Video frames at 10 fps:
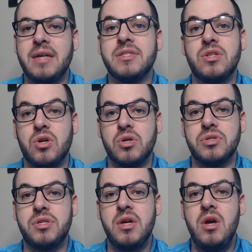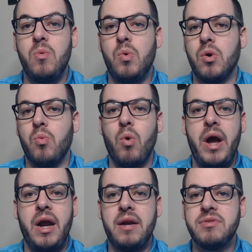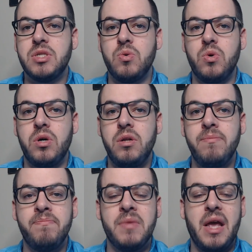as a nurse, where right out of school,